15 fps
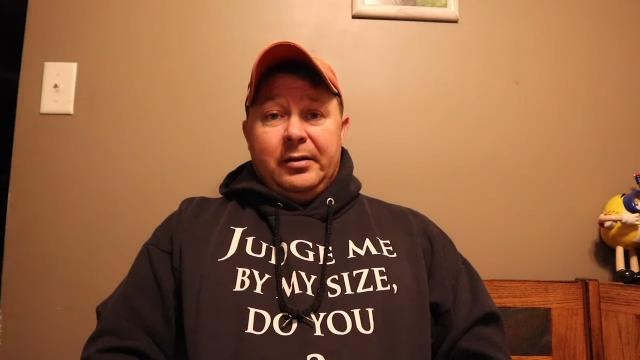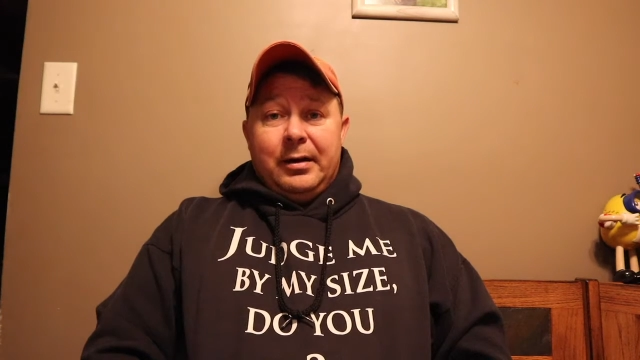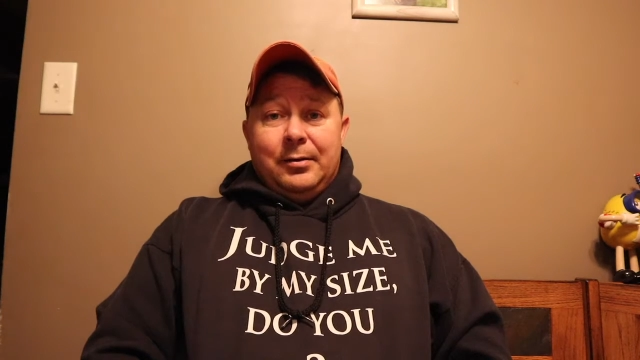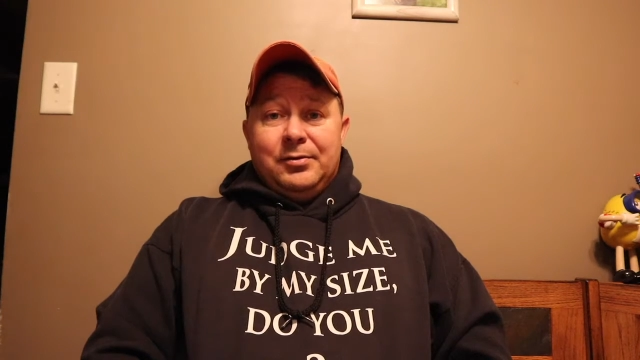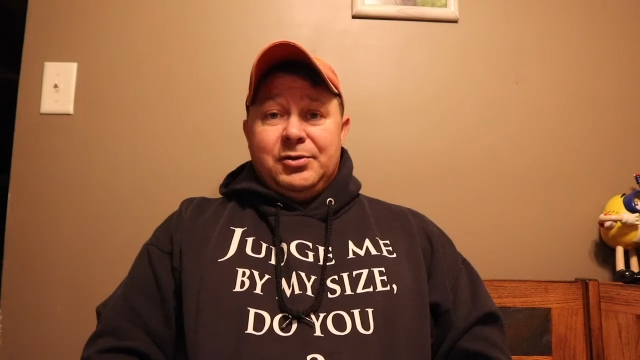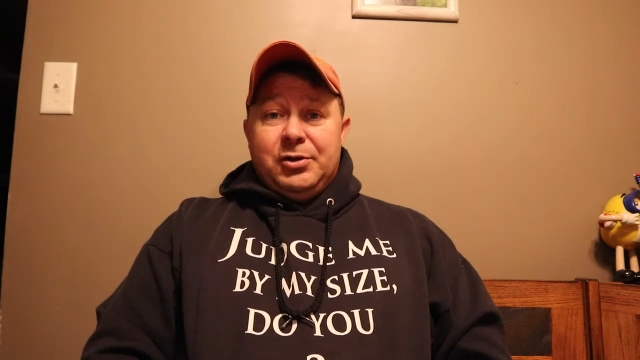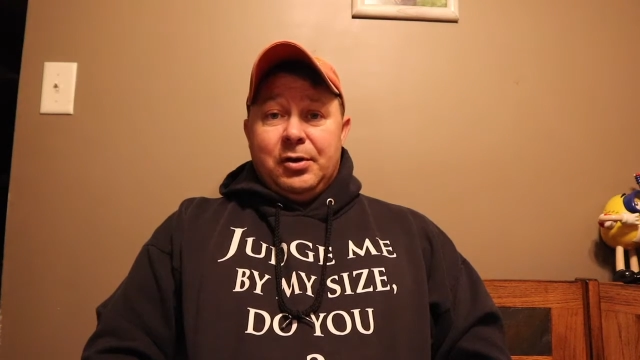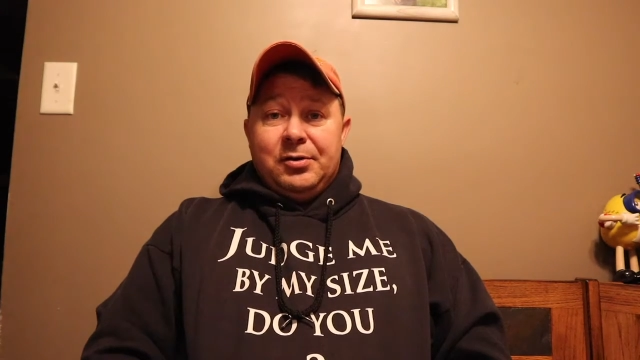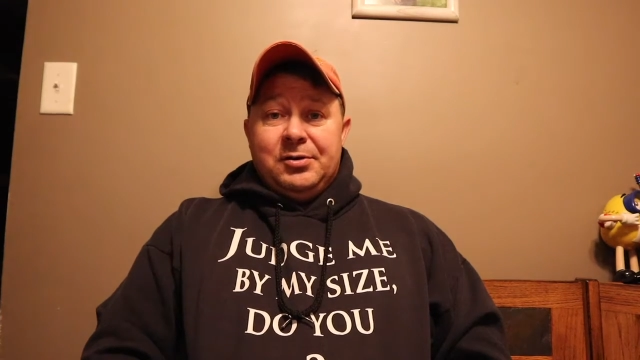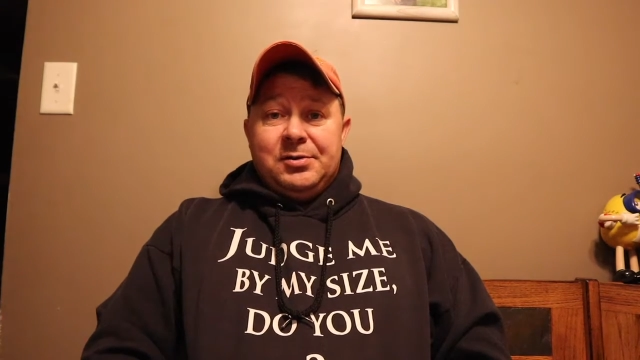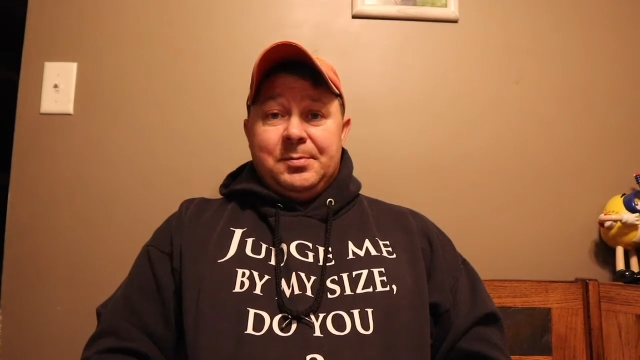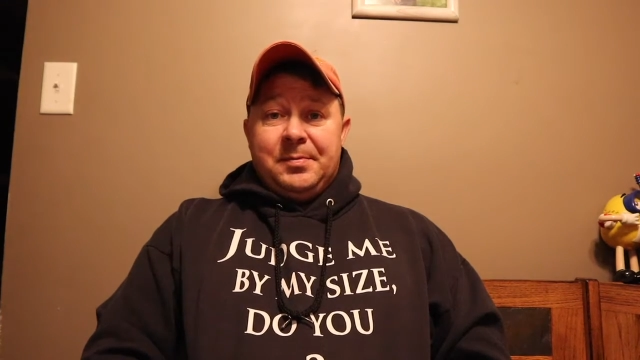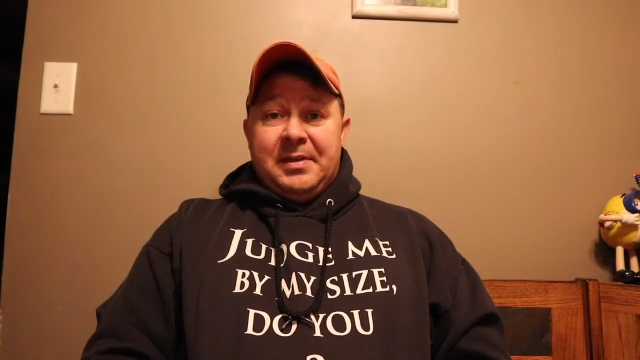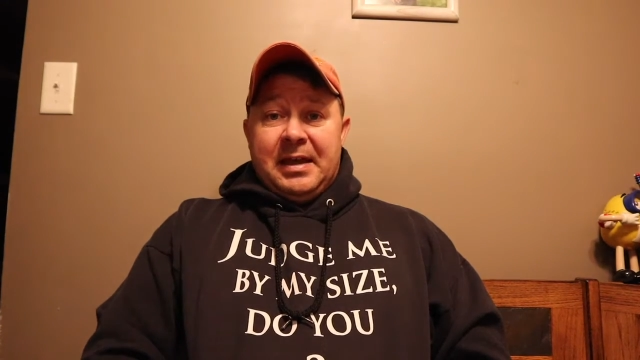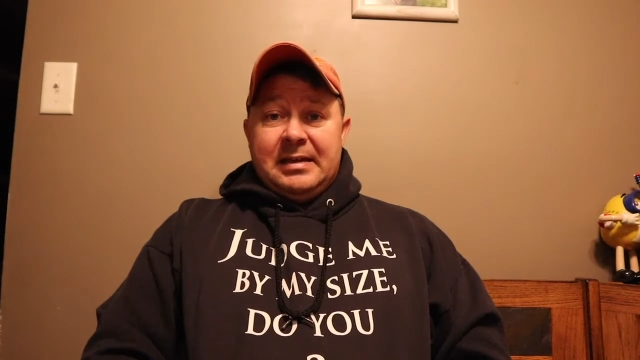and I was showing him
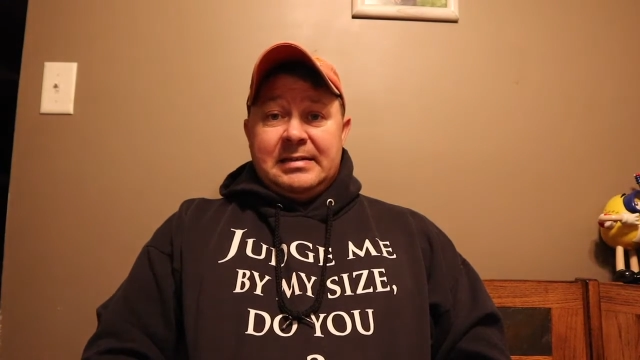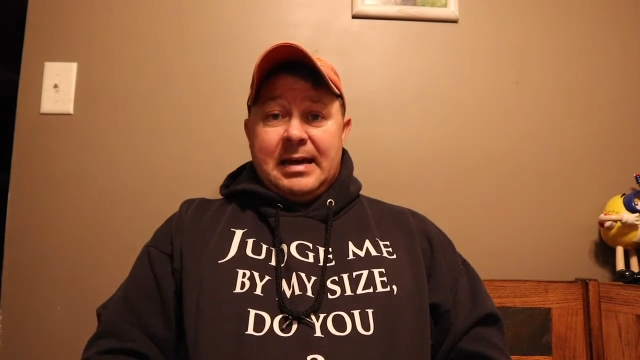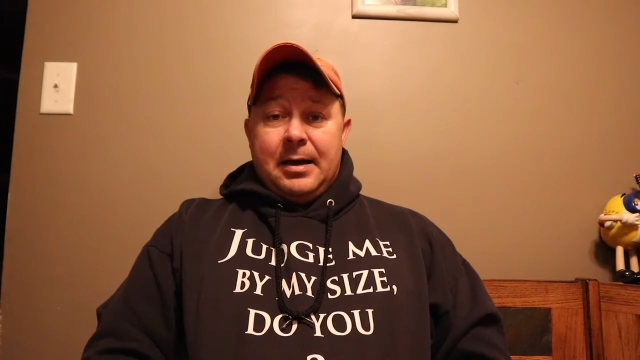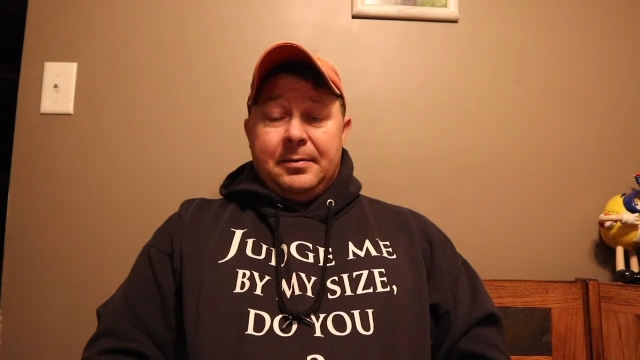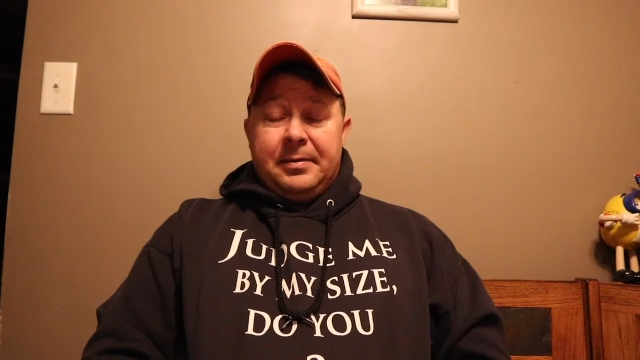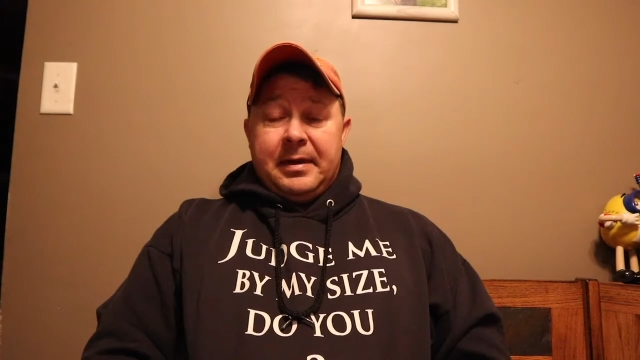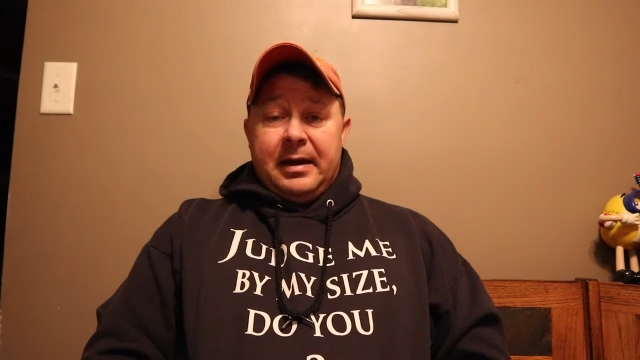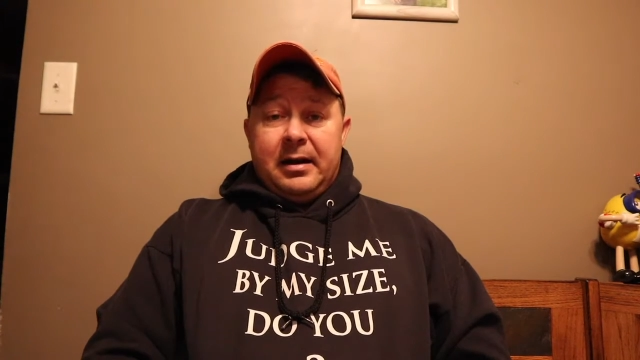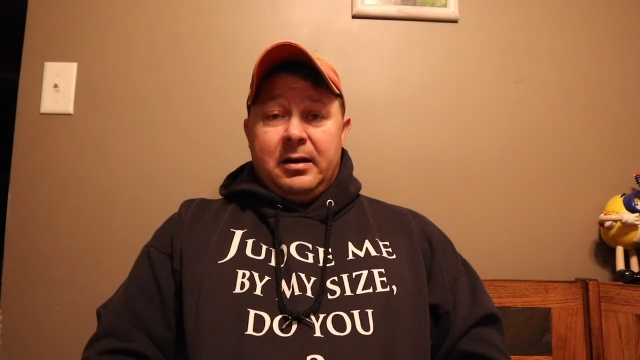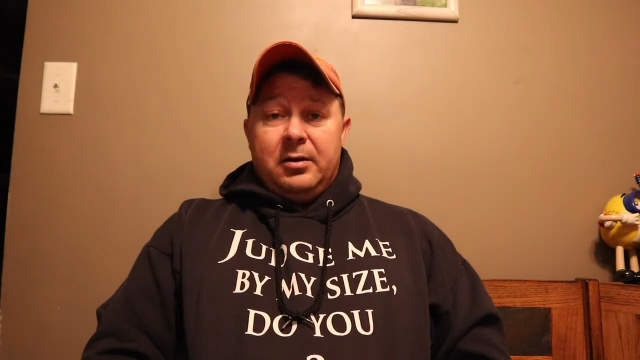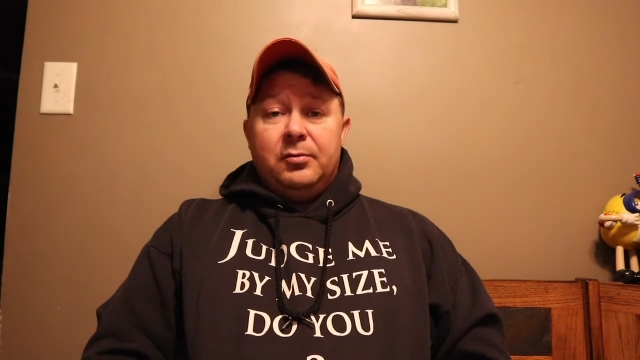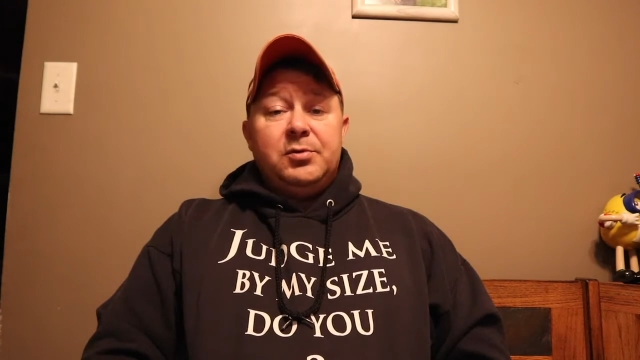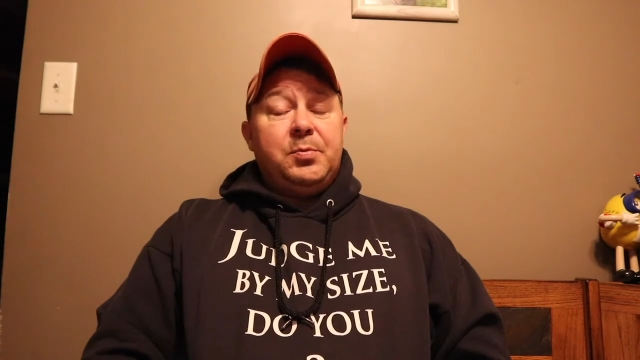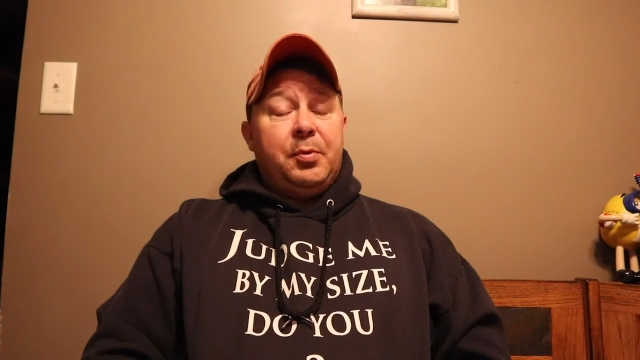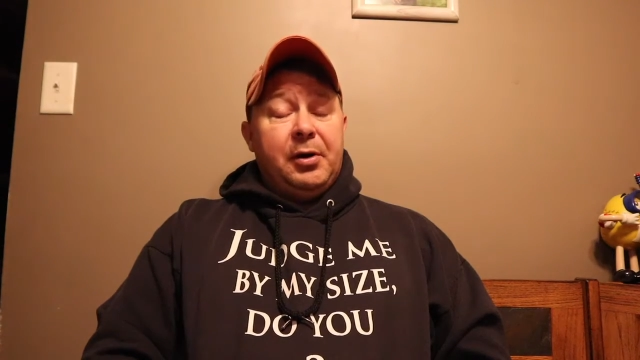some things out there.
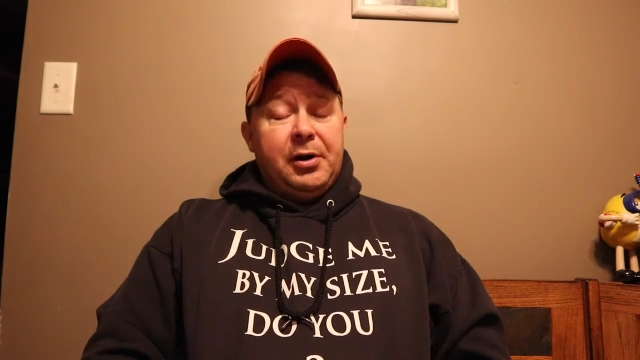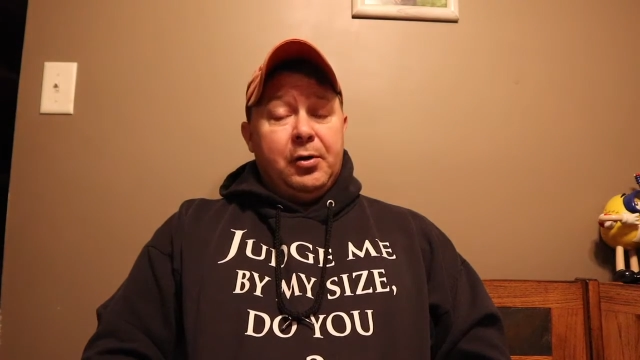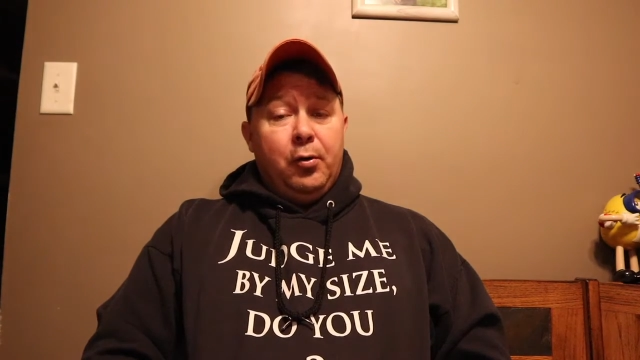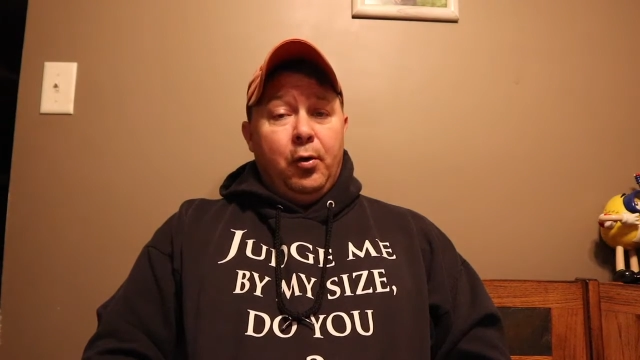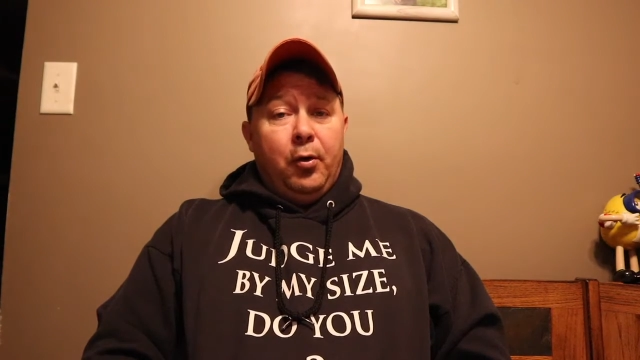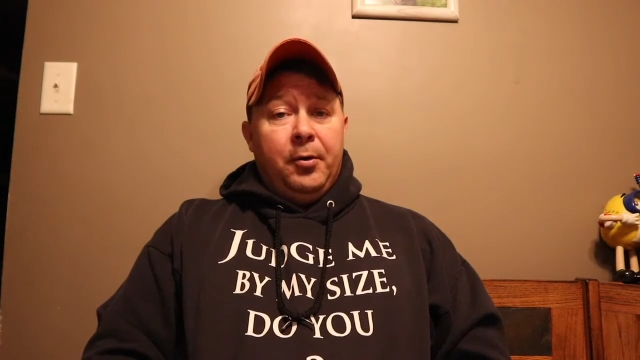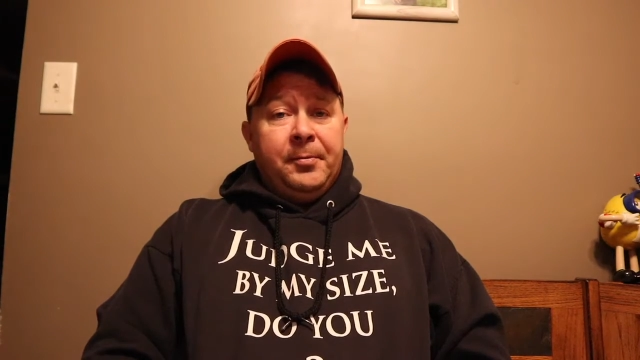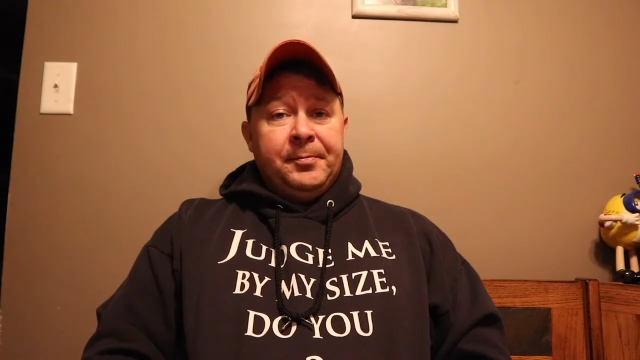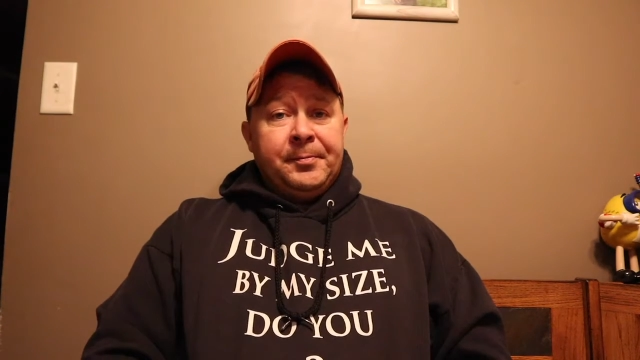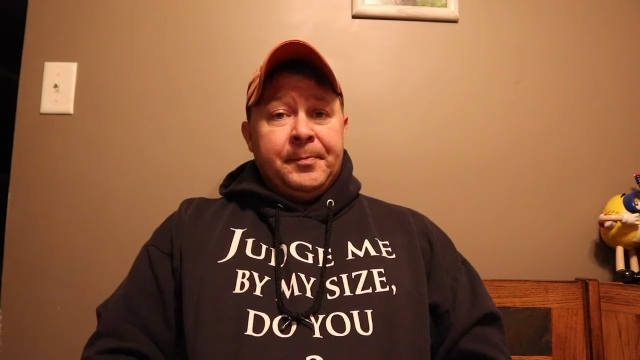It was pretty cool.